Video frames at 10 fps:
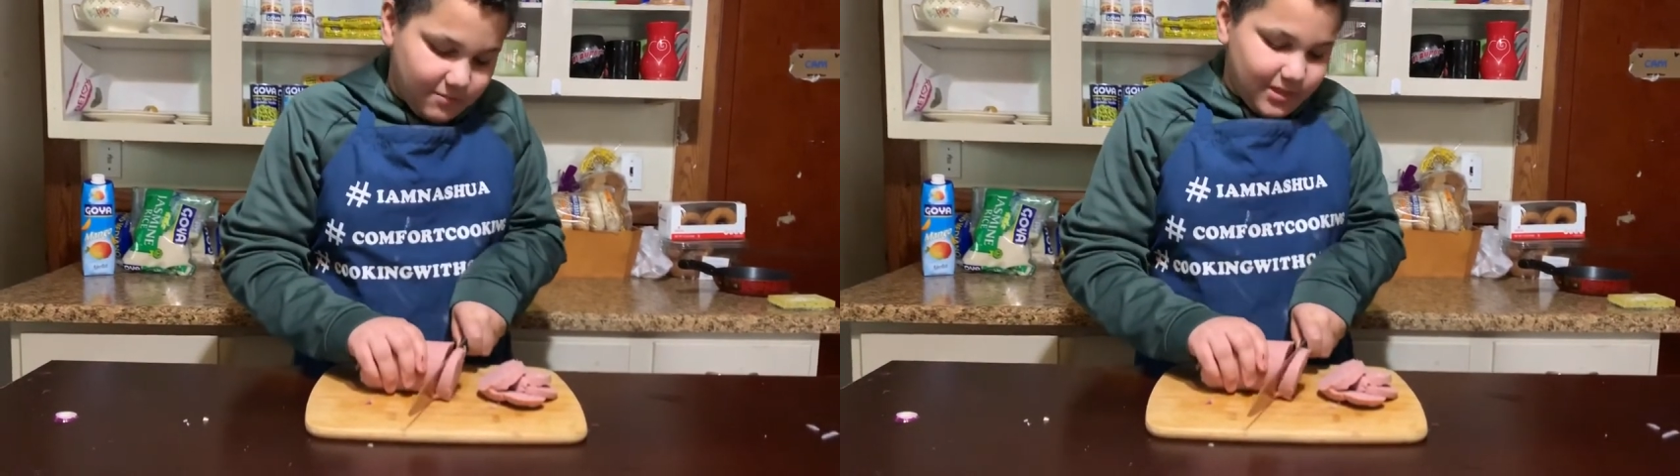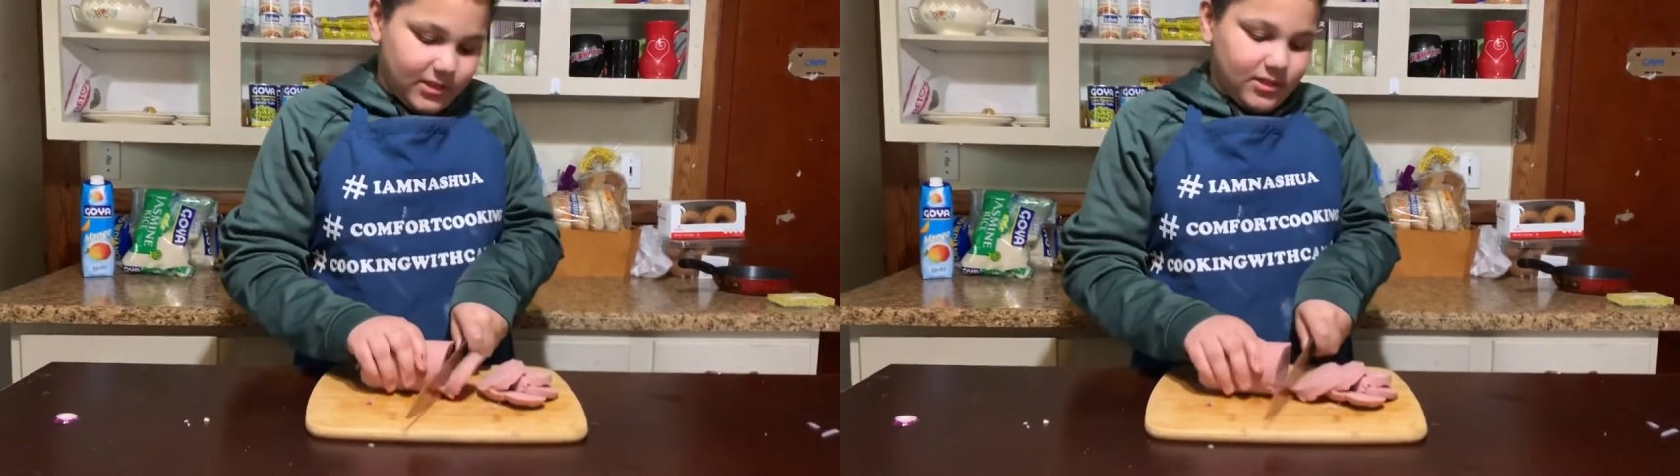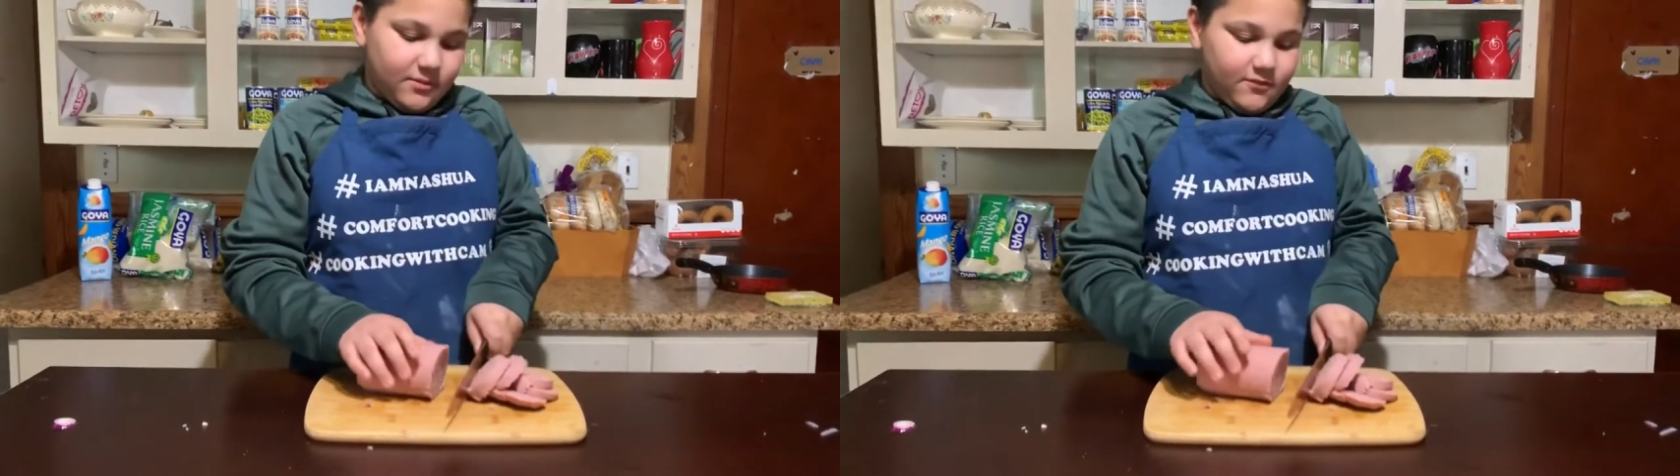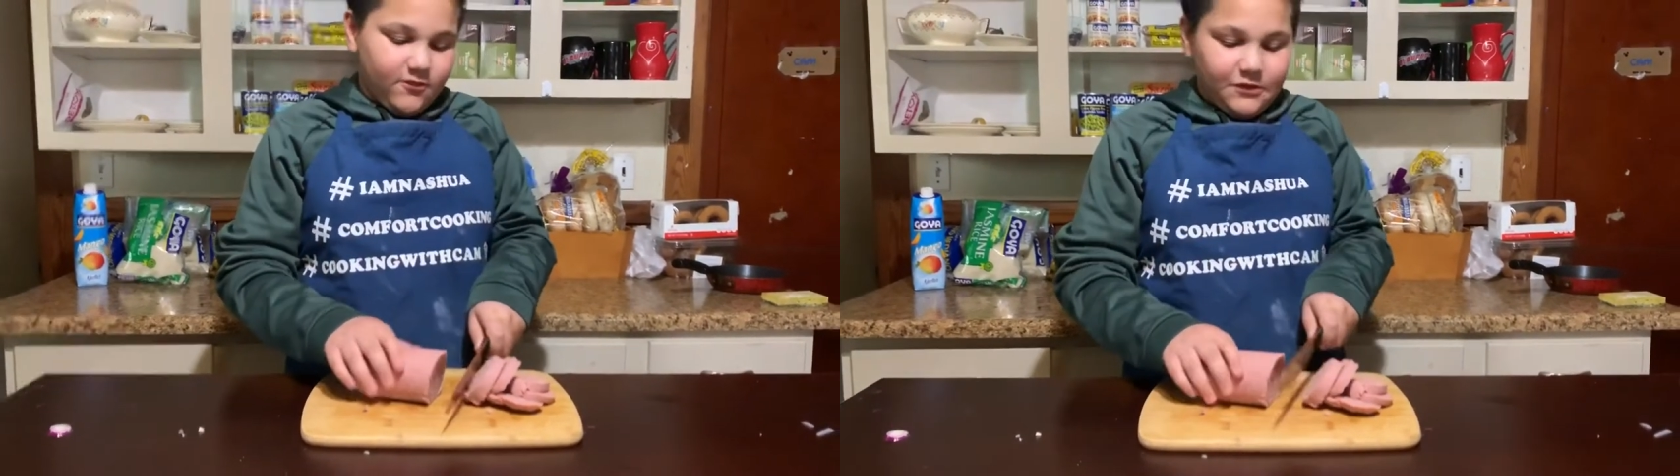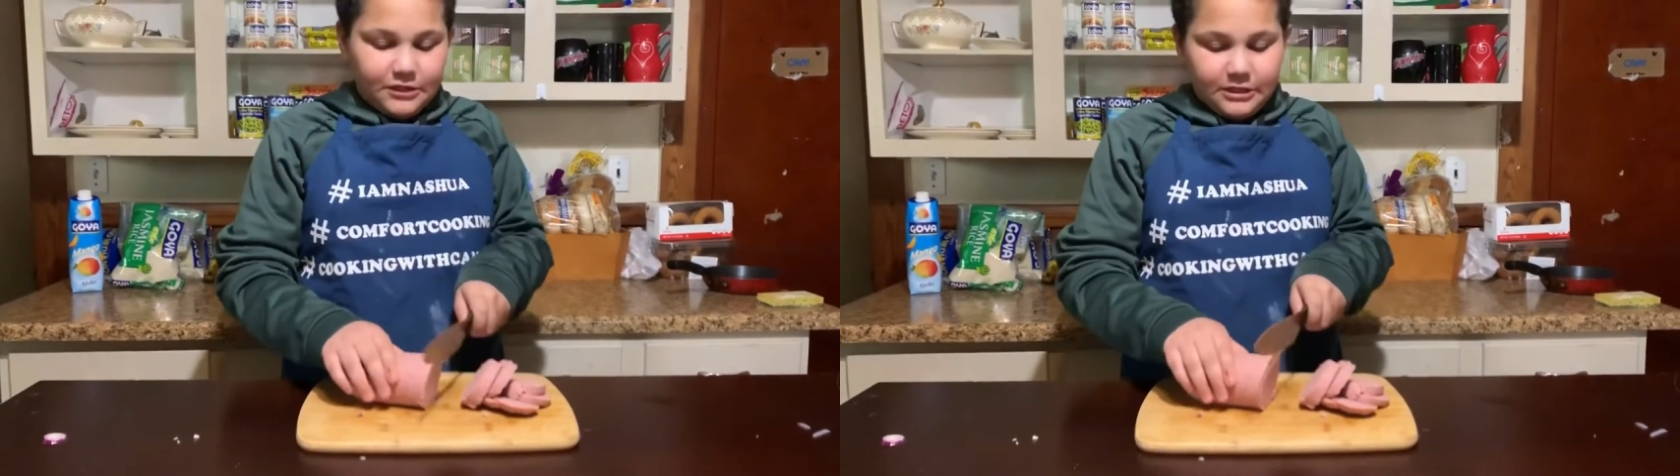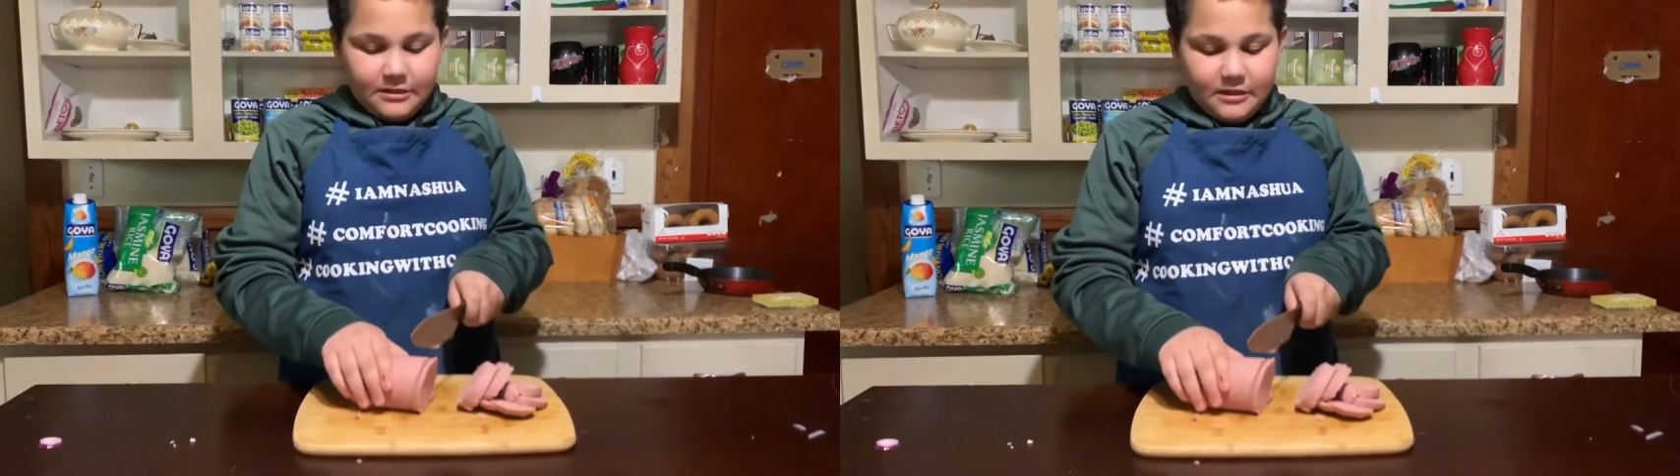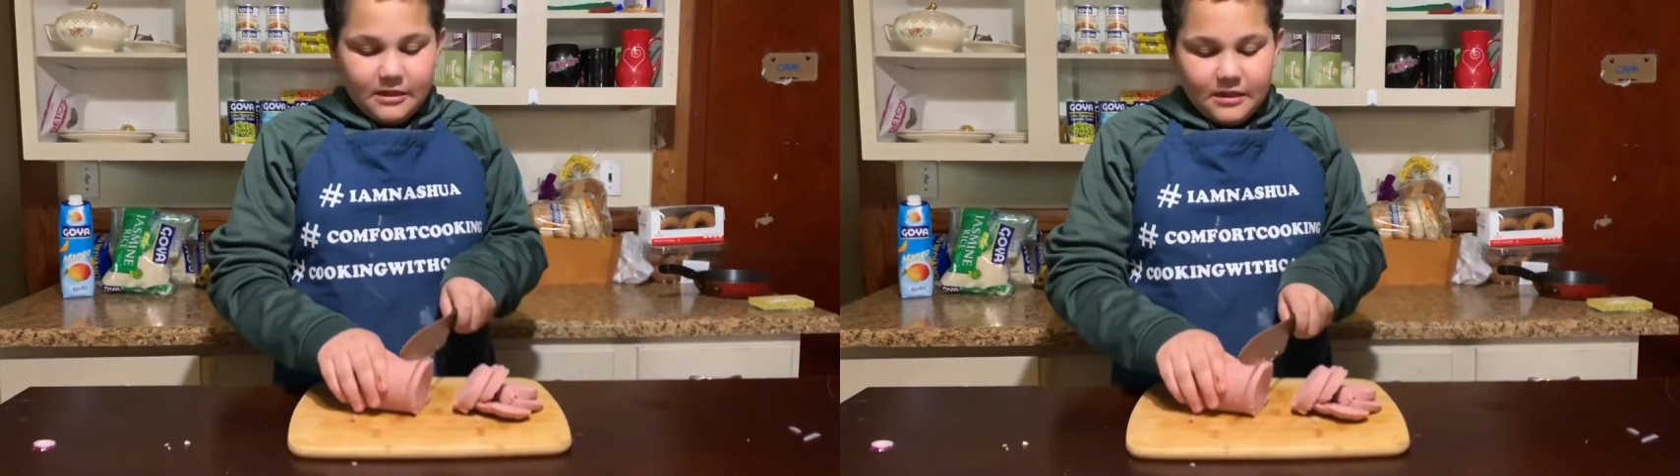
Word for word: you make them. If you want the,